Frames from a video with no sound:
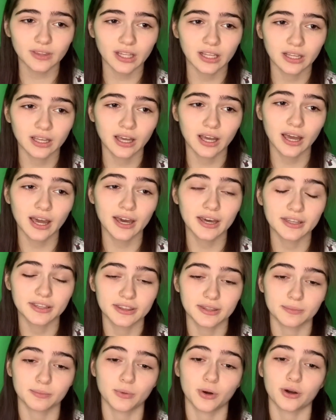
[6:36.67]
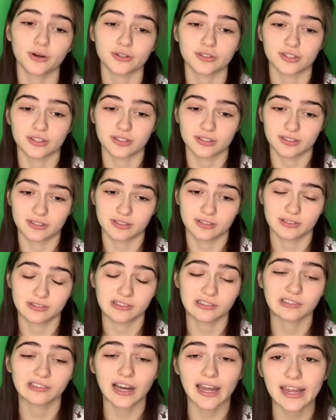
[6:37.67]
uh, the most
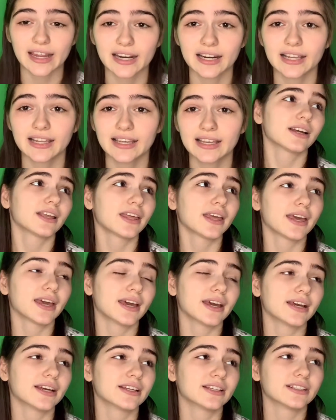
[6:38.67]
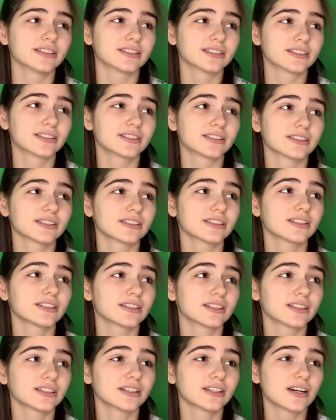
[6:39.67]
likely and
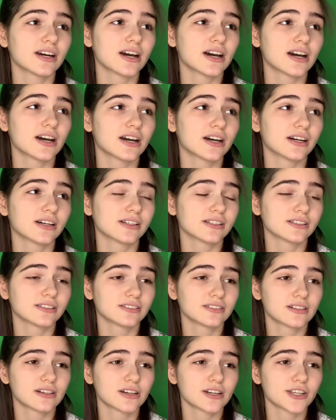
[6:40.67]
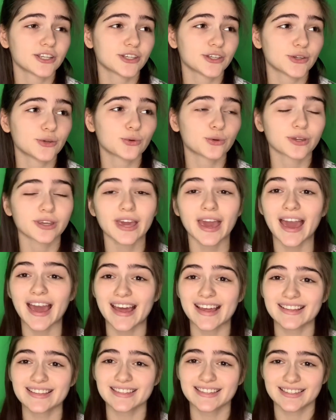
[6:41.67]
uh, you
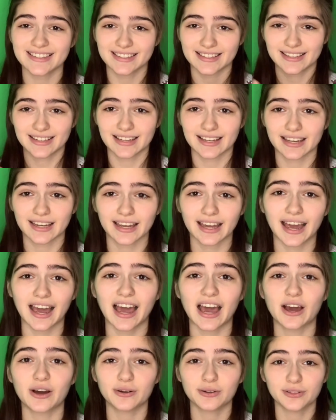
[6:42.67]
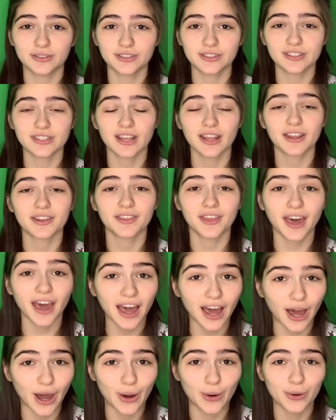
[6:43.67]
can't count the
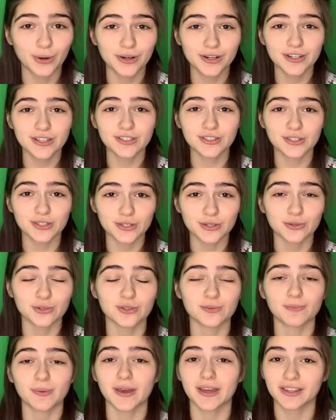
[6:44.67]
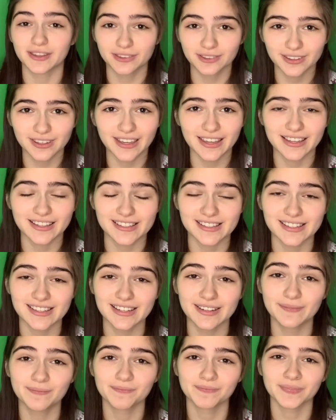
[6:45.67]
hours you spend together
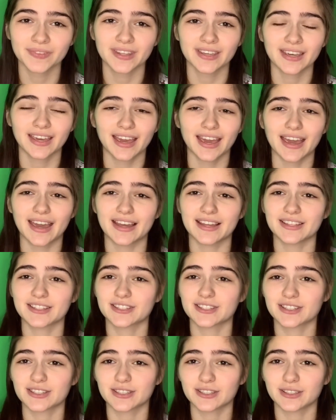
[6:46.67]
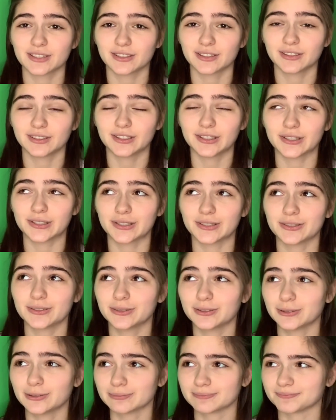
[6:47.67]
and
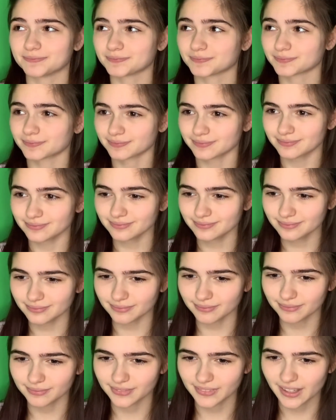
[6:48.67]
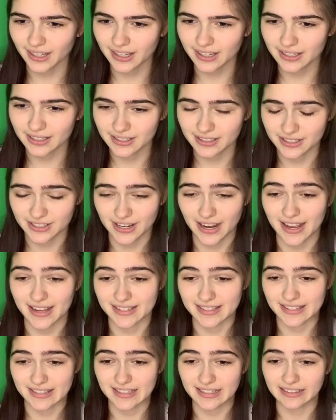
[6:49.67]
you
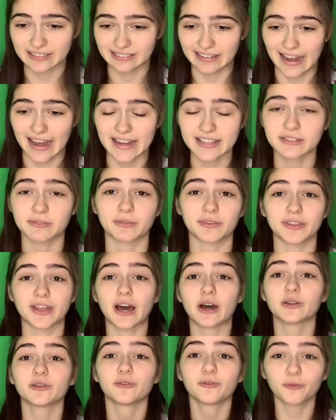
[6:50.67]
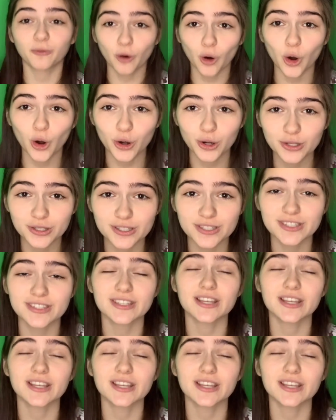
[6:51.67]
just relax without phones